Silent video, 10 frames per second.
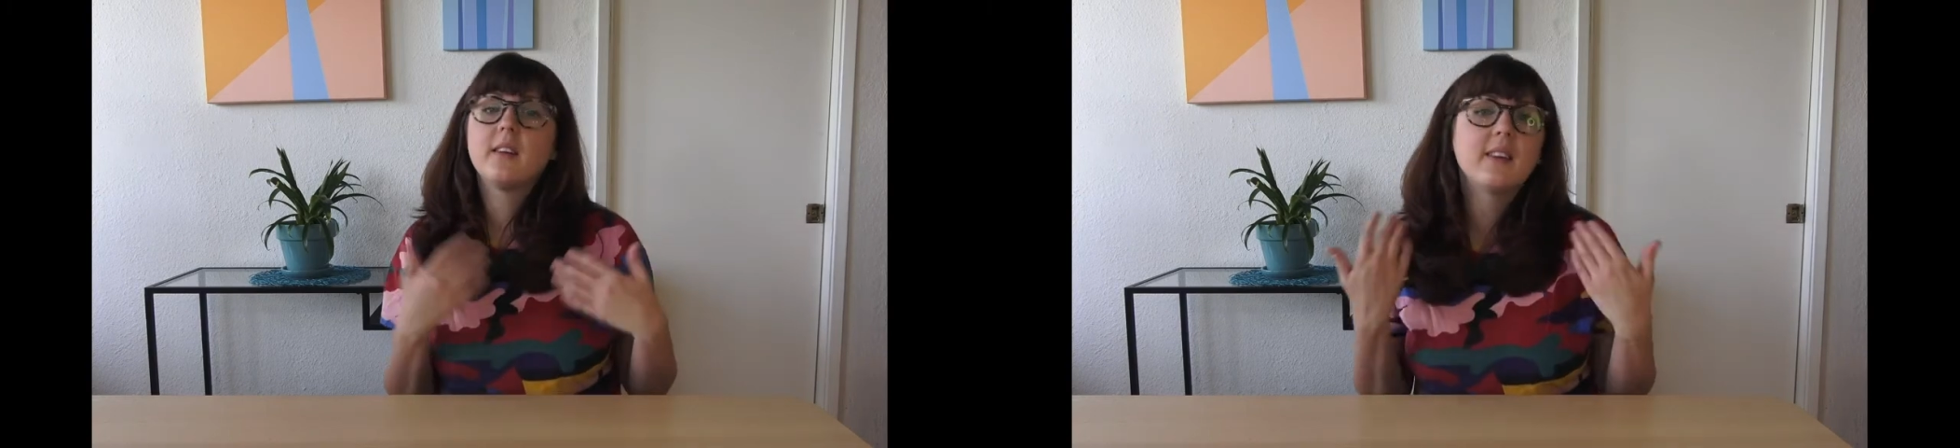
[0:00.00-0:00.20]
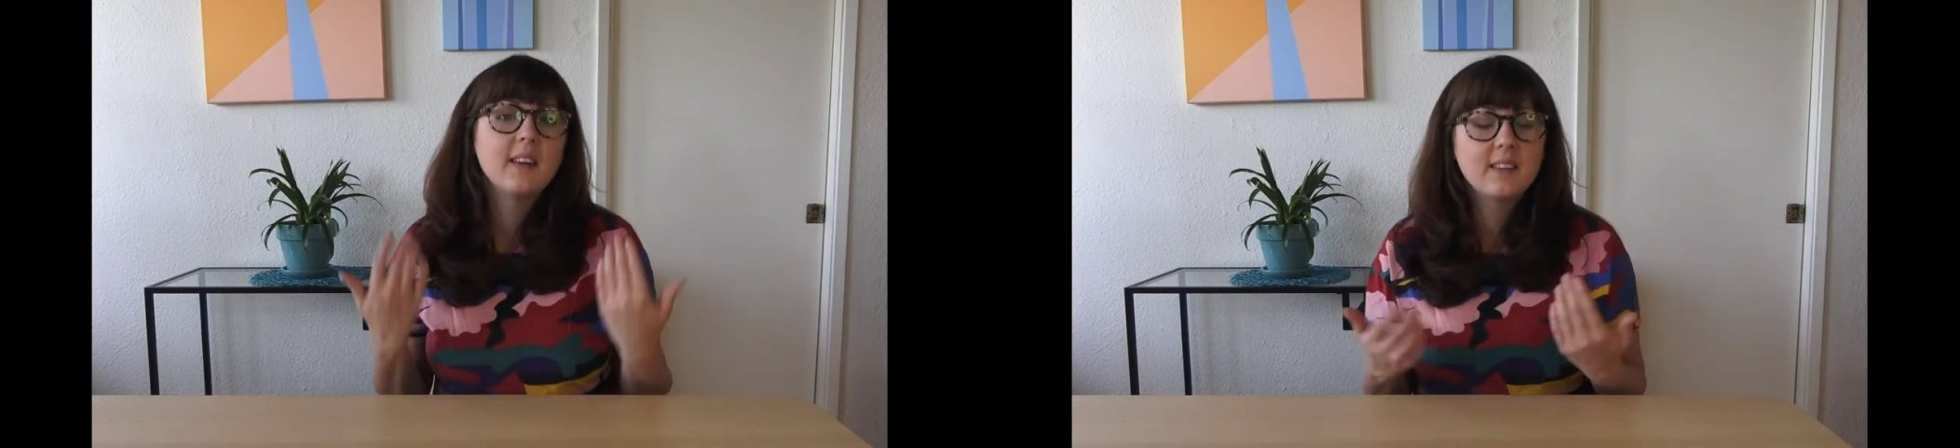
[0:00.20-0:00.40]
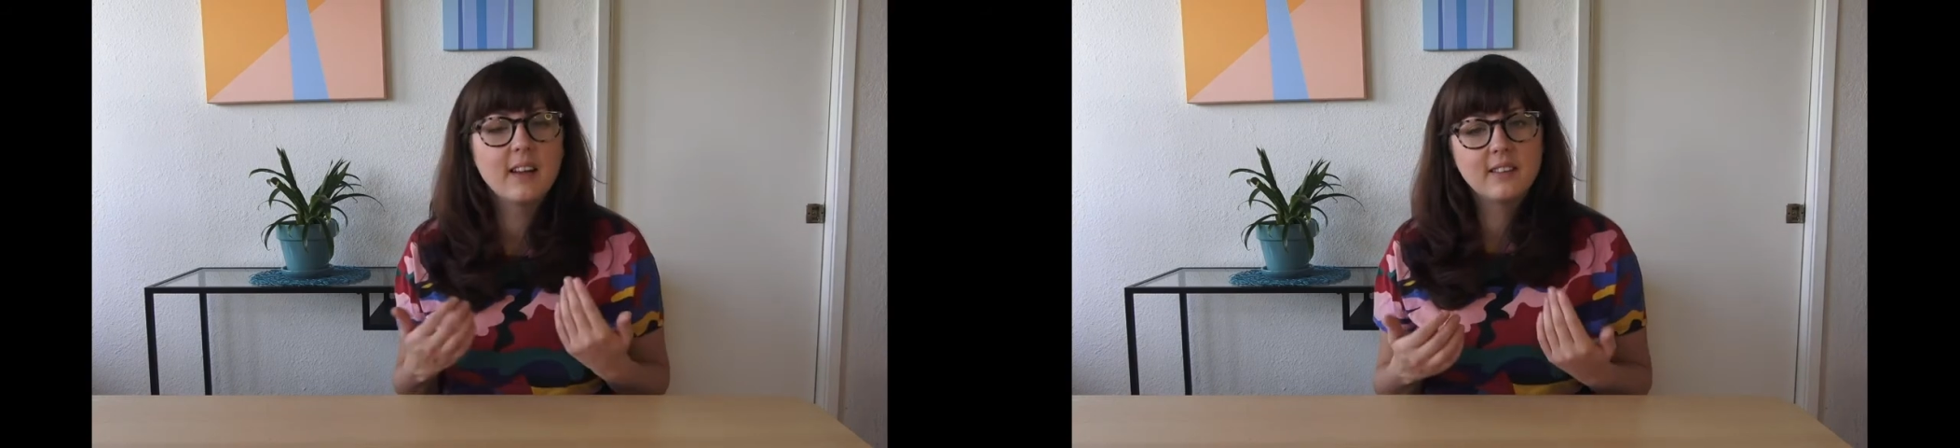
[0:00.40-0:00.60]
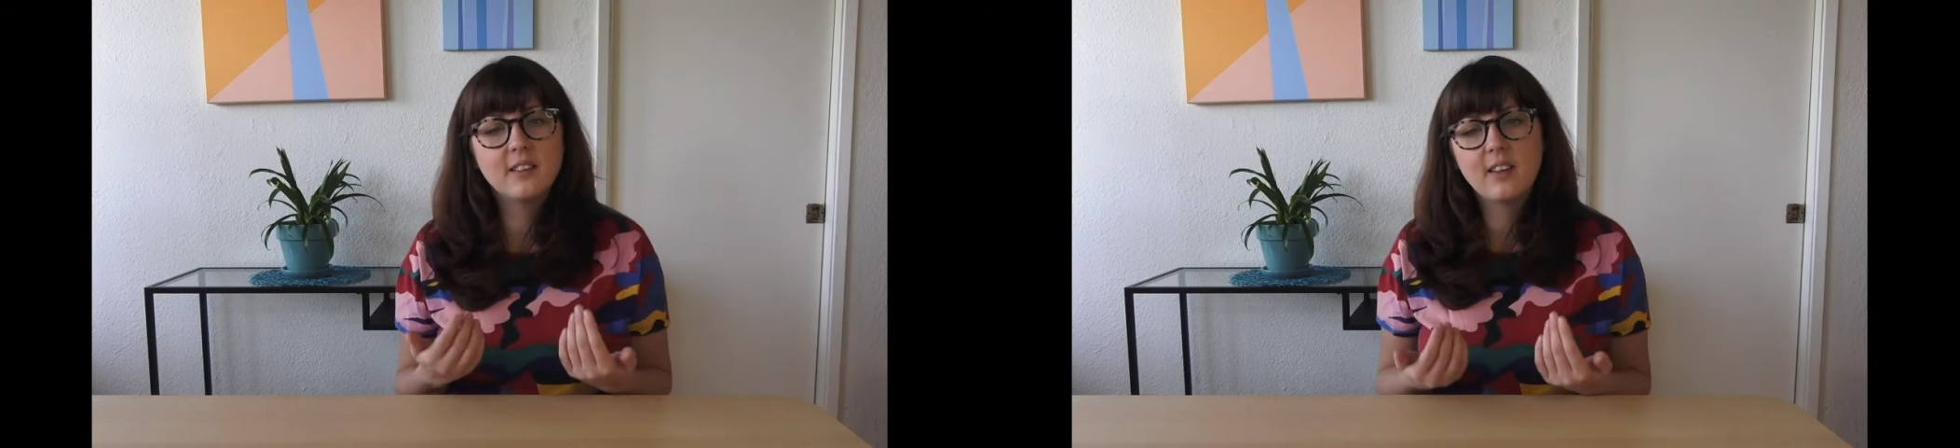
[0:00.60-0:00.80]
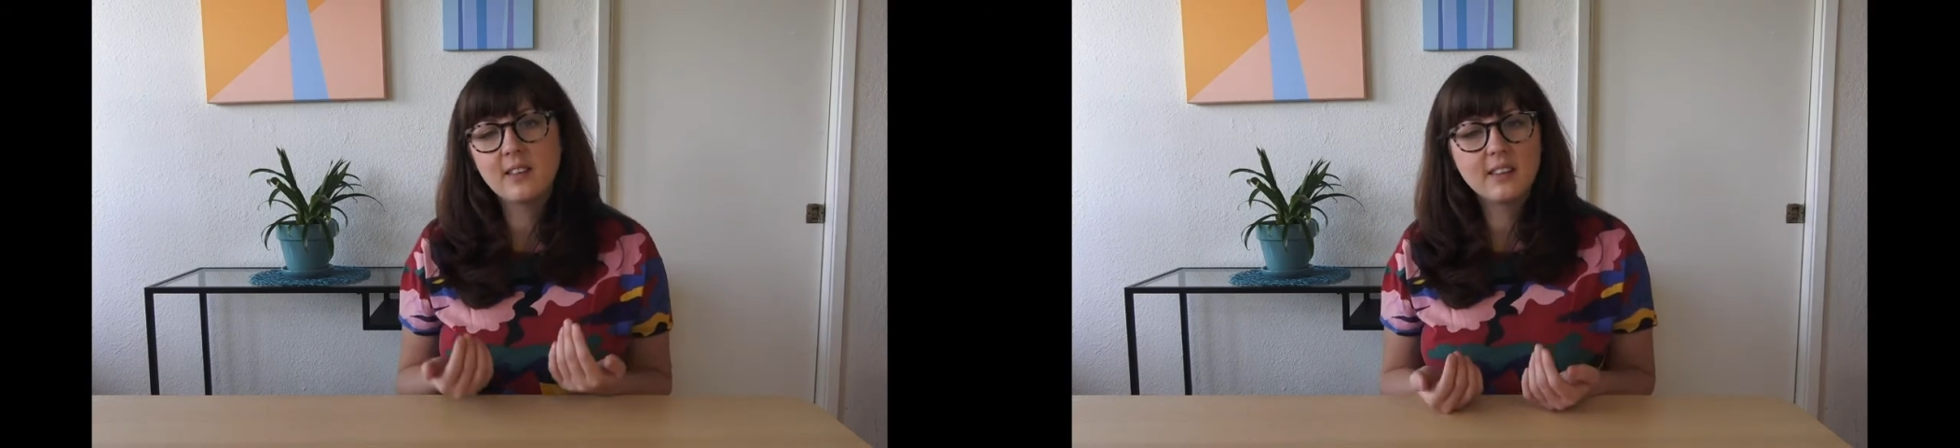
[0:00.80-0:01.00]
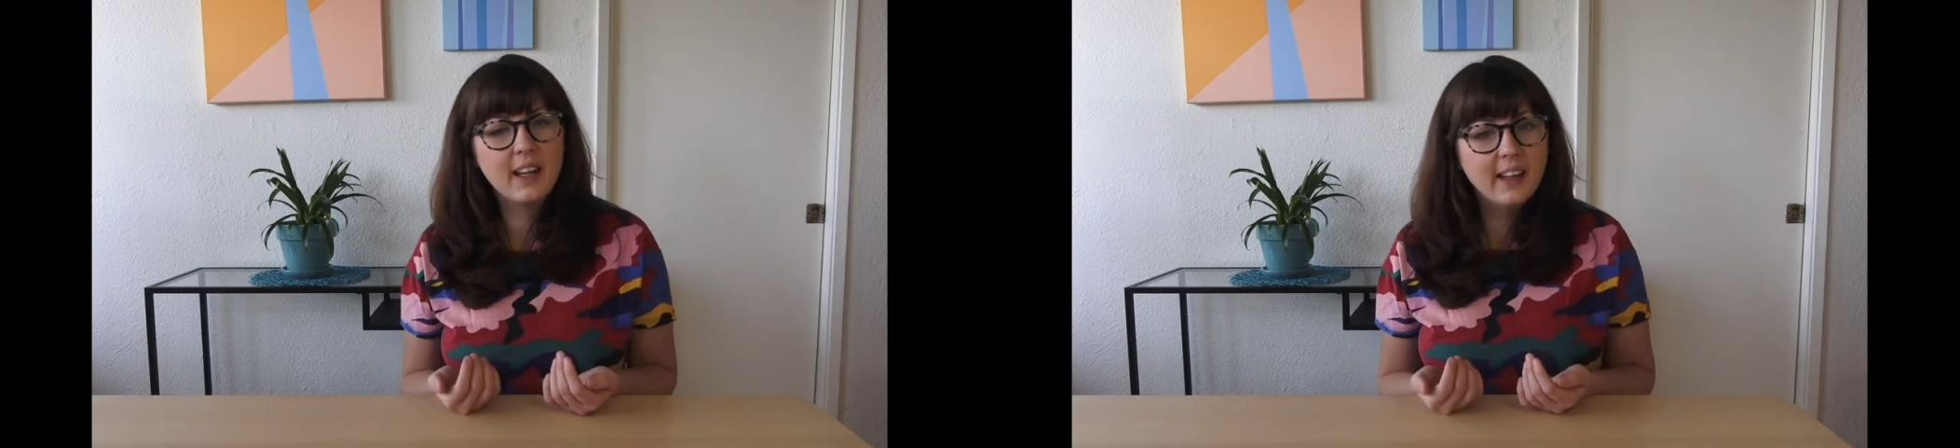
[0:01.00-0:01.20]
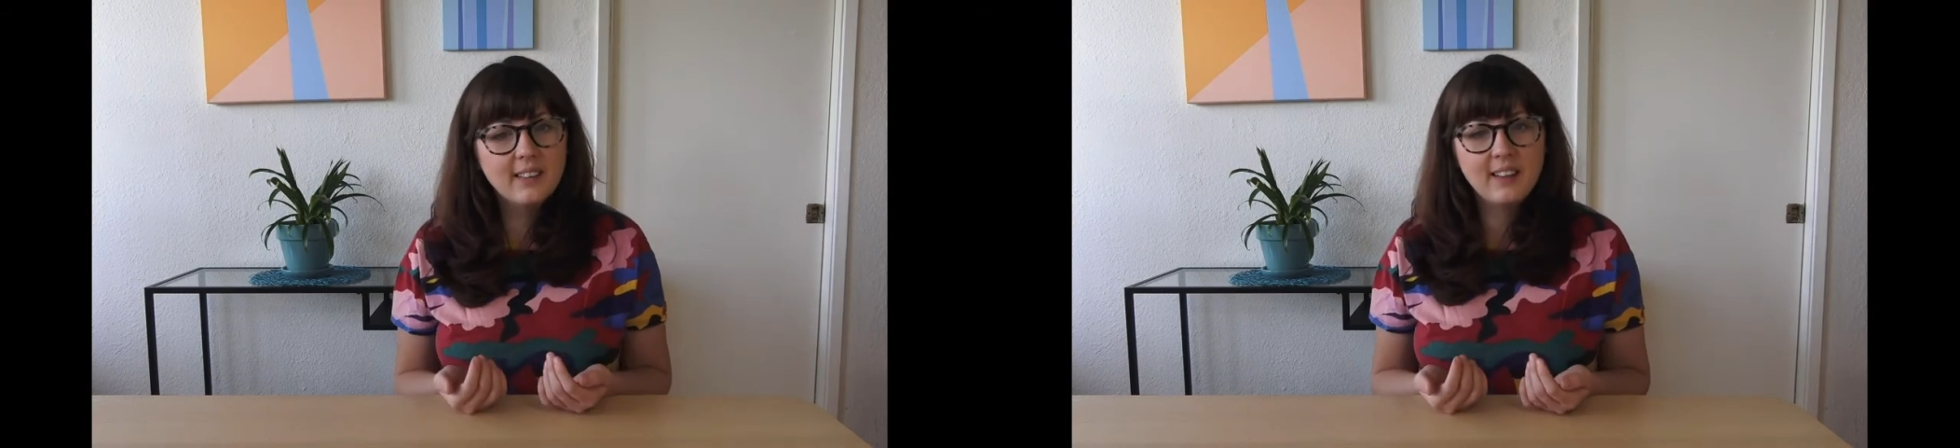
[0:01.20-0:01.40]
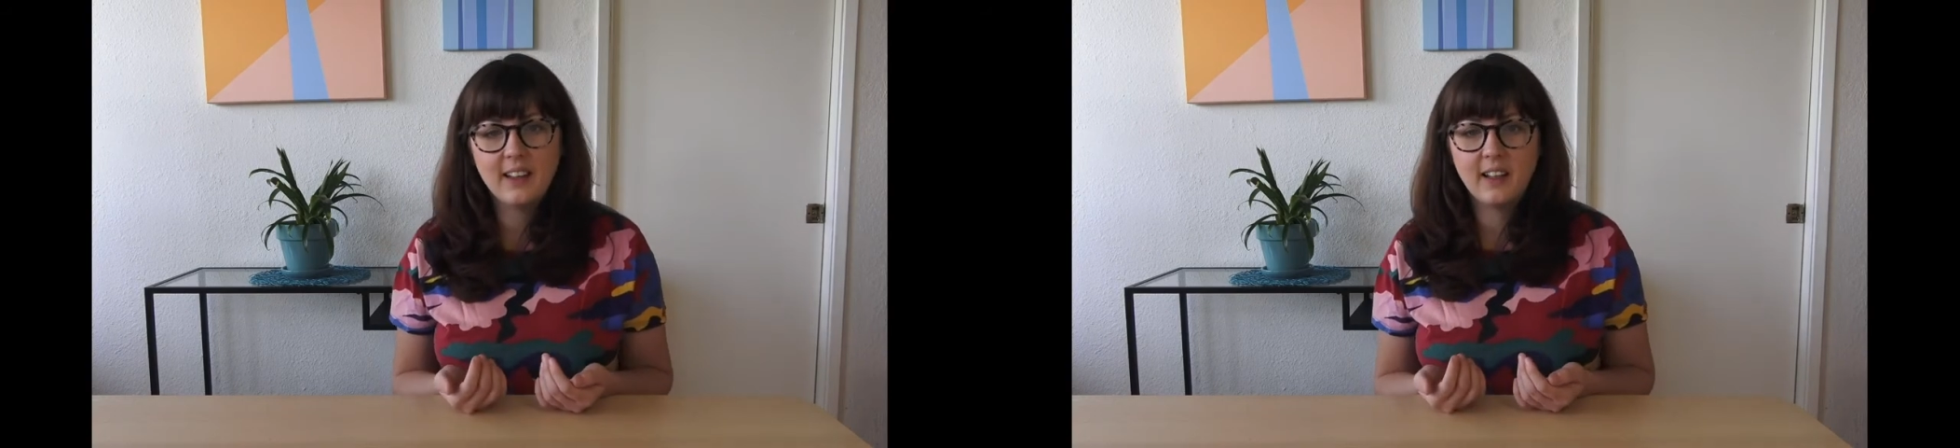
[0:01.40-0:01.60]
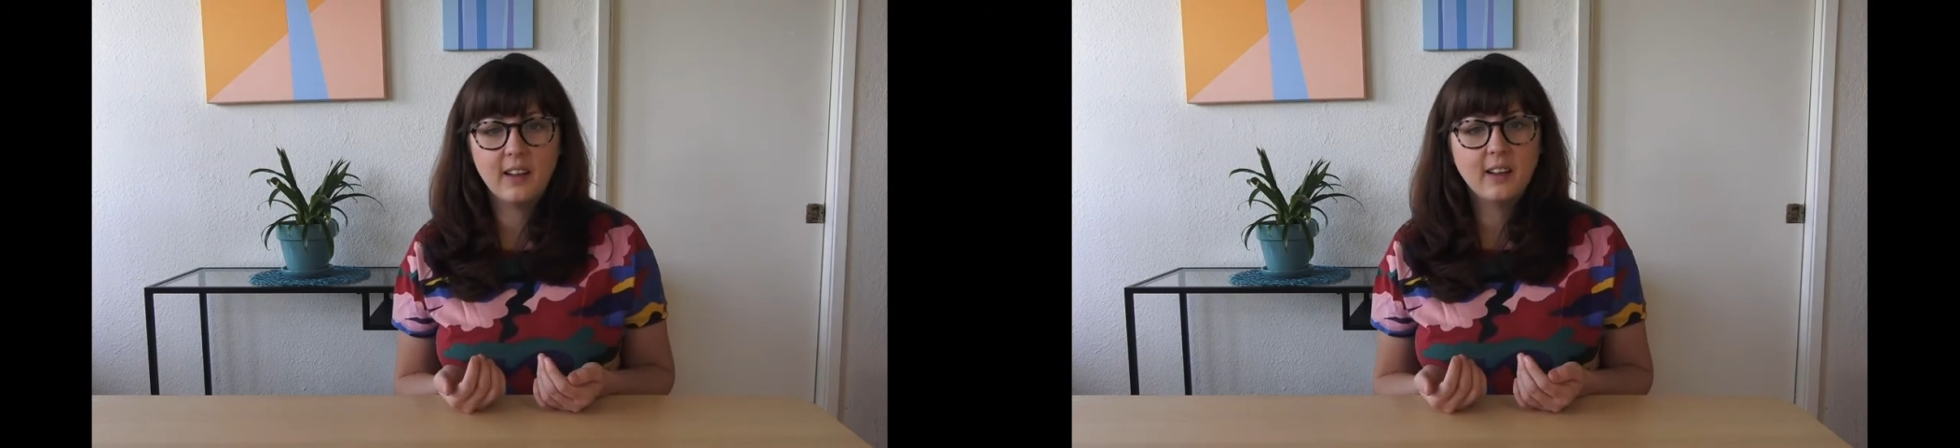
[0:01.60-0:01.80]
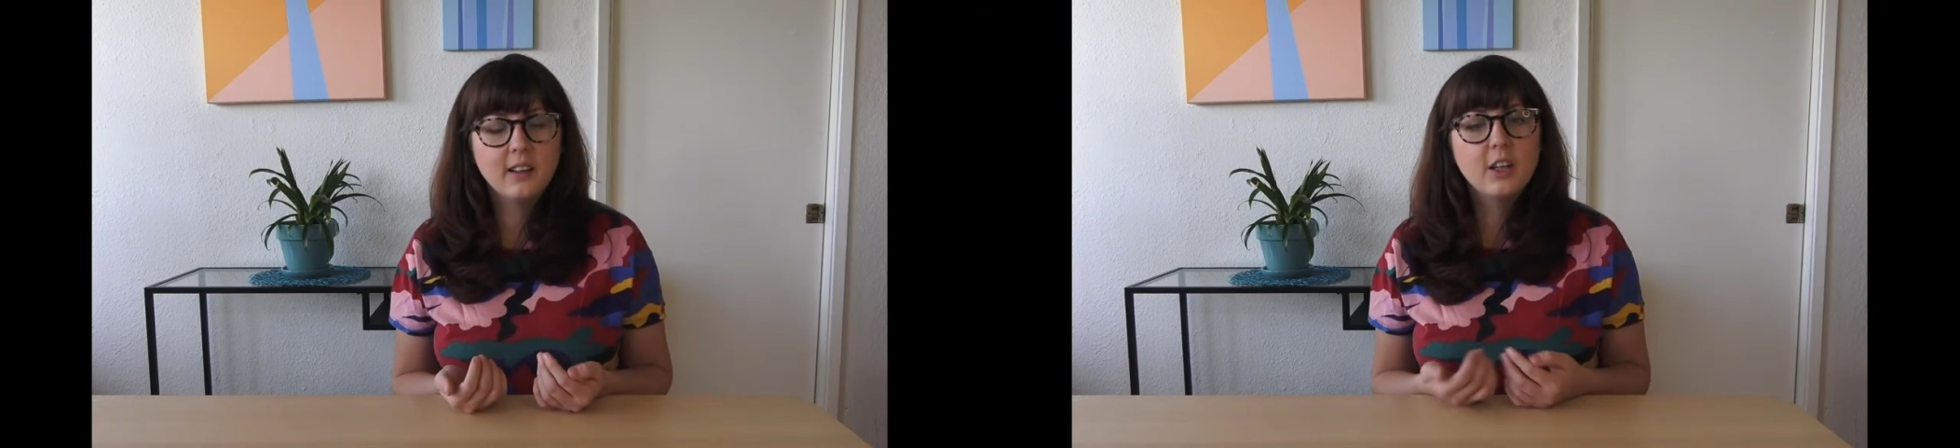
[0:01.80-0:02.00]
this lesson doesn't end here.